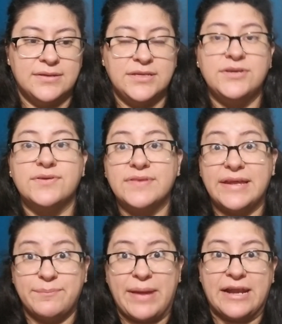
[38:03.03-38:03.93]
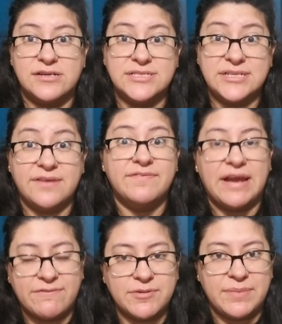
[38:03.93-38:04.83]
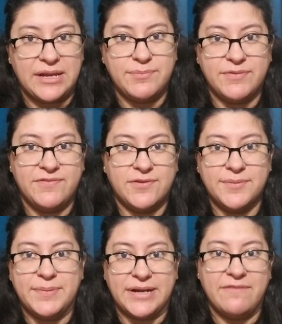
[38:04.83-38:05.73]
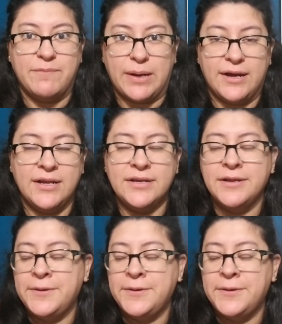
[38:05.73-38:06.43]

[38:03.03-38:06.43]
you know, that patterns that I've never made before but I've bought,